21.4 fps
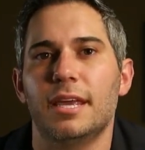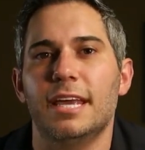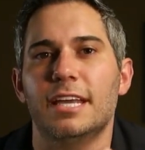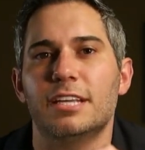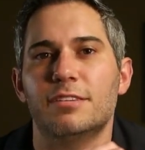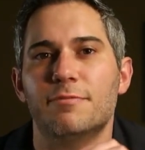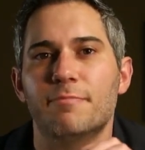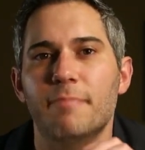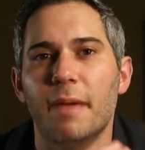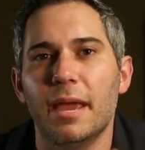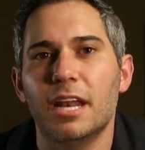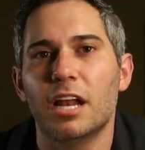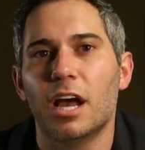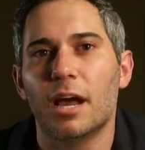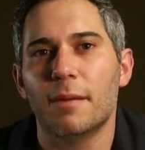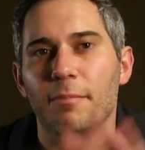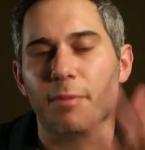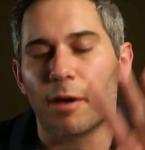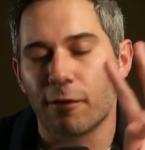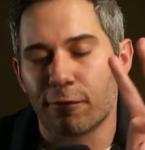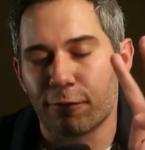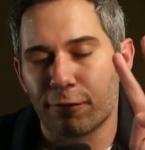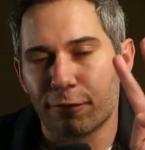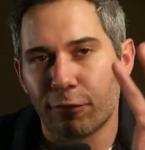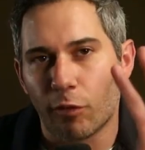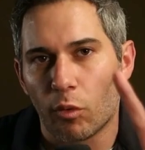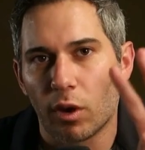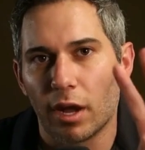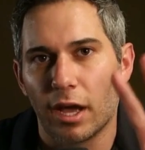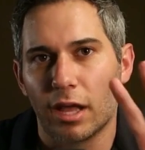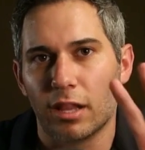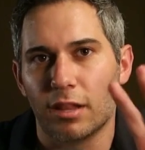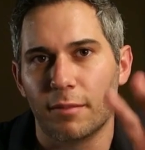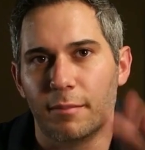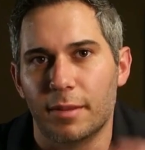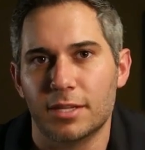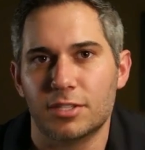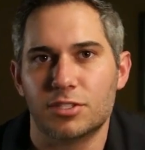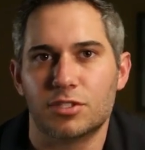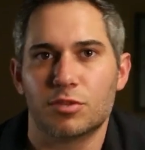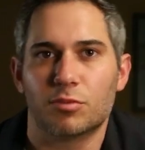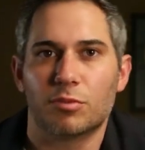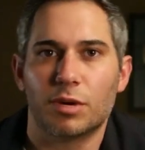is made up of 4
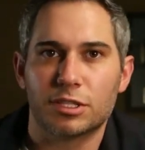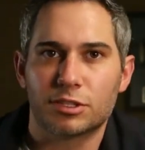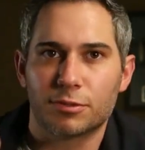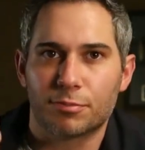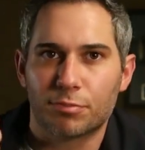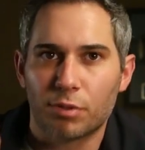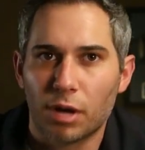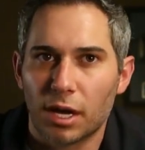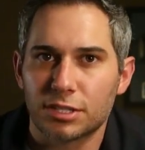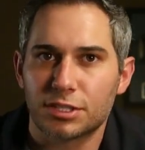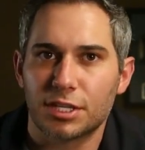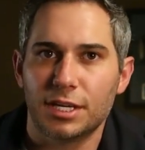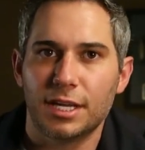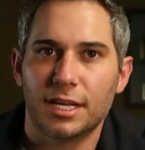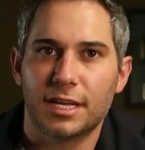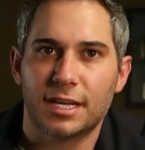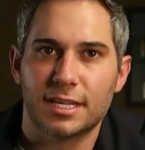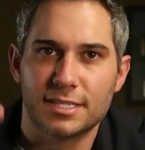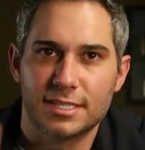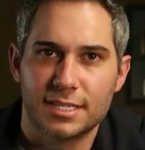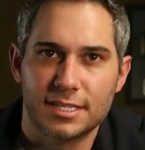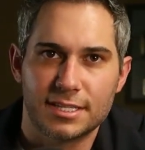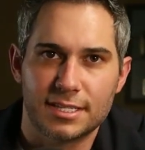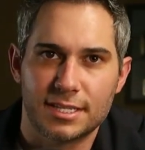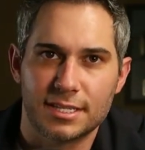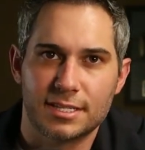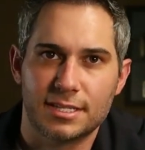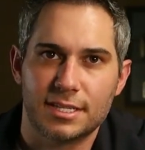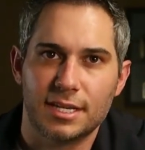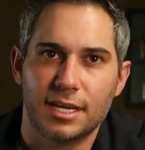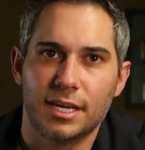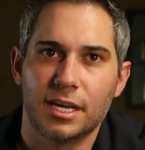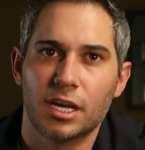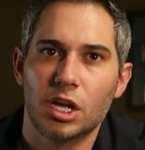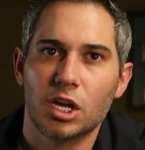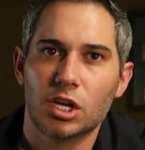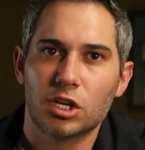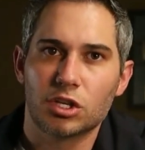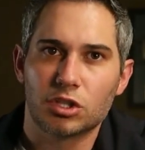elements: reciprocity, consistency,